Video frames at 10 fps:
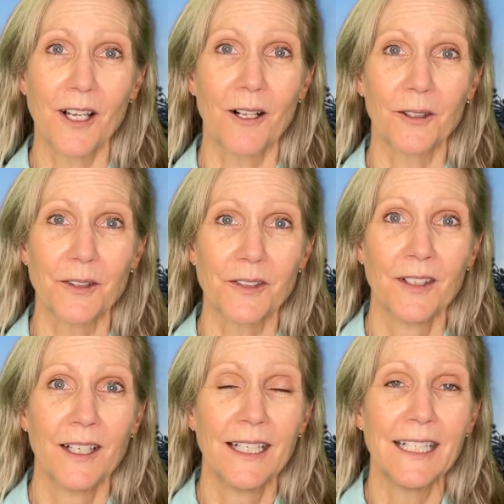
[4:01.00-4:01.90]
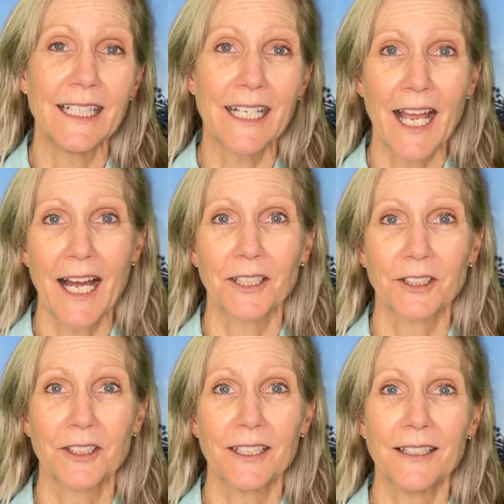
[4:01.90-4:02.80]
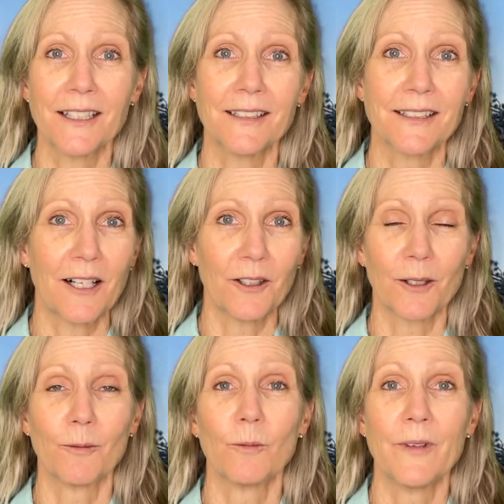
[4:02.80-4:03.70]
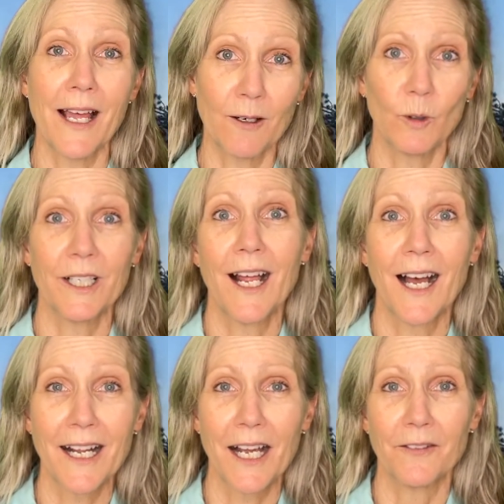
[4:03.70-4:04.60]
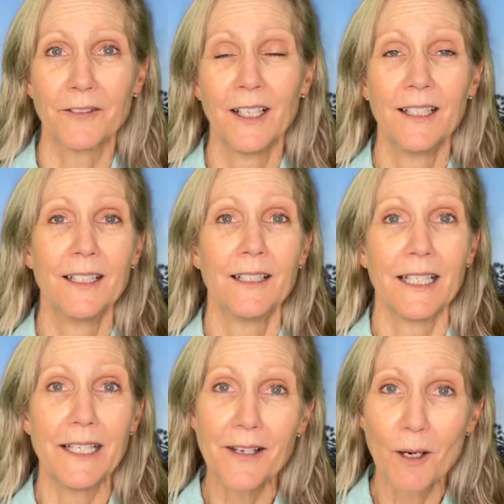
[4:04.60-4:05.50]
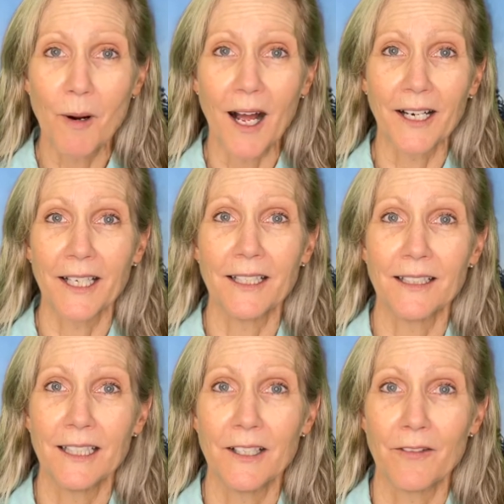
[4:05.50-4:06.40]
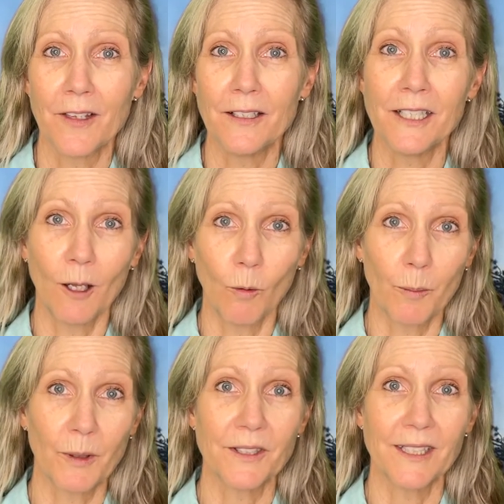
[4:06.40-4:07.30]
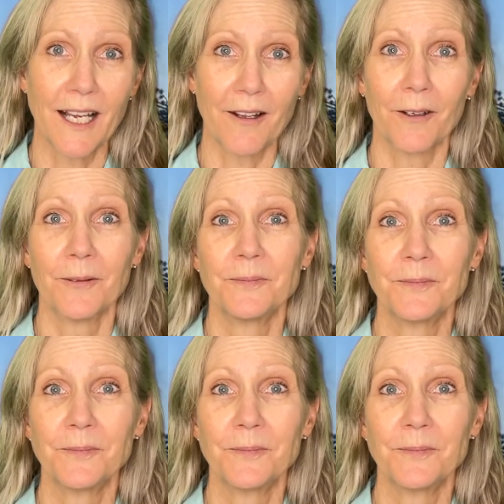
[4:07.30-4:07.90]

dollars in cash that the seller then would not have in their pocket if the deal were put together.